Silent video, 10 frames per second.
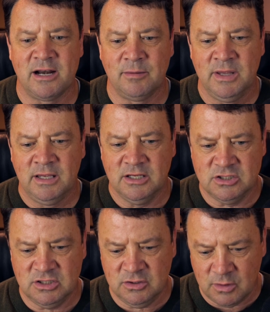them
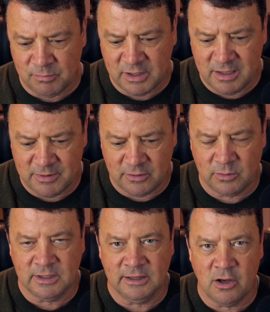is you can play them at a
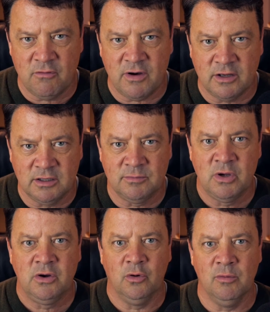really low volume
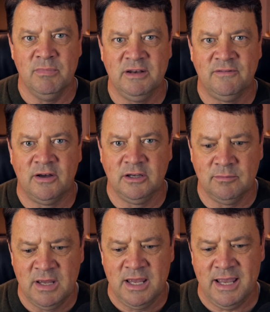or a mid
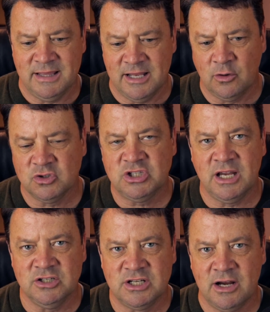volume, and they don't
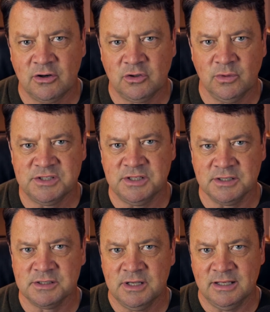change
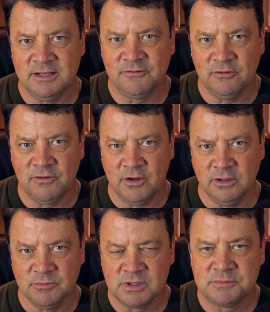characteristics at different
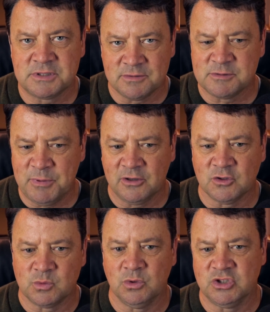volumes. Some
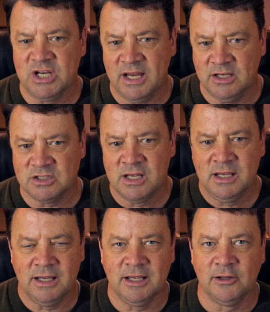speakers will change
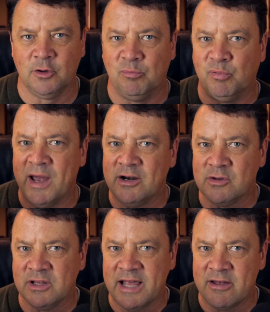and get a little brighter
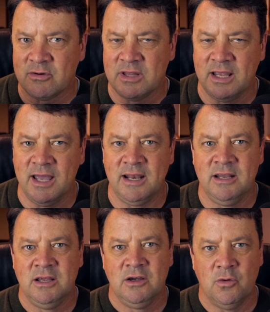the louder they get,
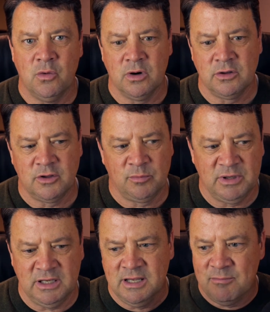or they'll
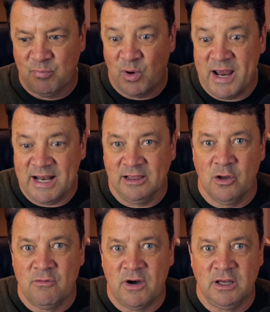be bright at
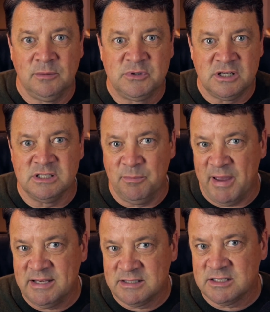low volumes because the
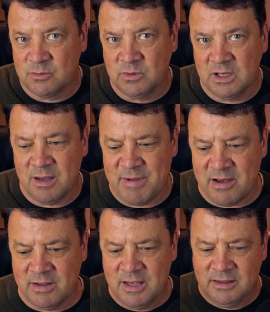bass doesn't really come
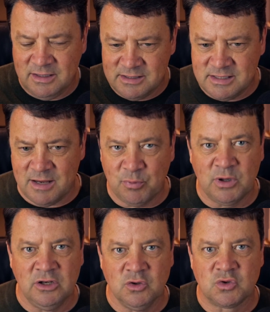out. These stay
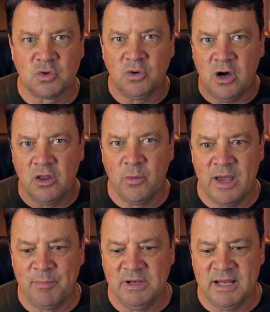pretty neutral all the way
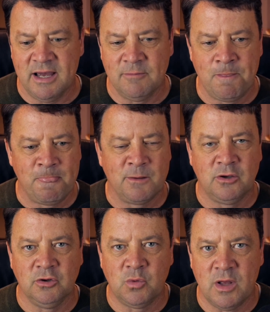up and down.
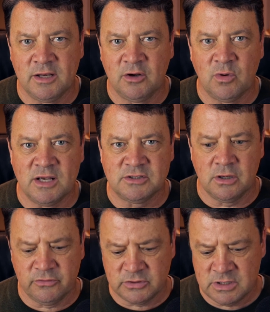Good quality
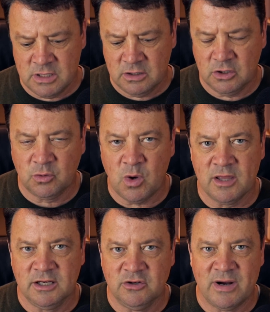crossovers, good
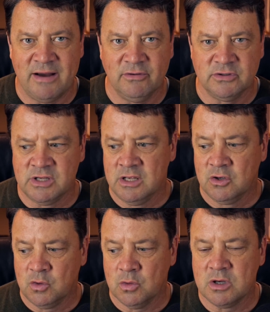quality drivers,
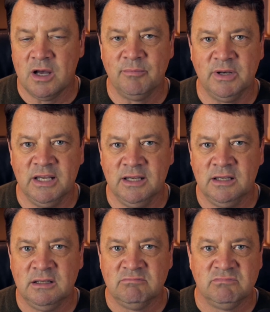cool company.
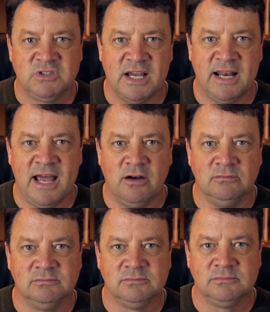Check it out.
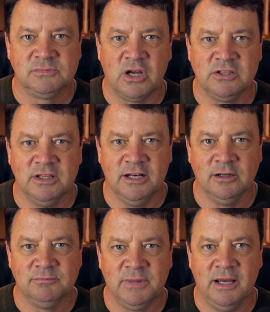Talk to you
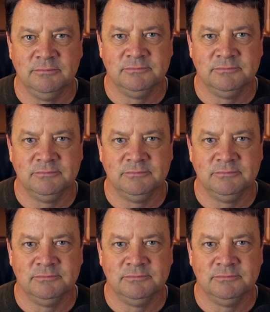later. Bye.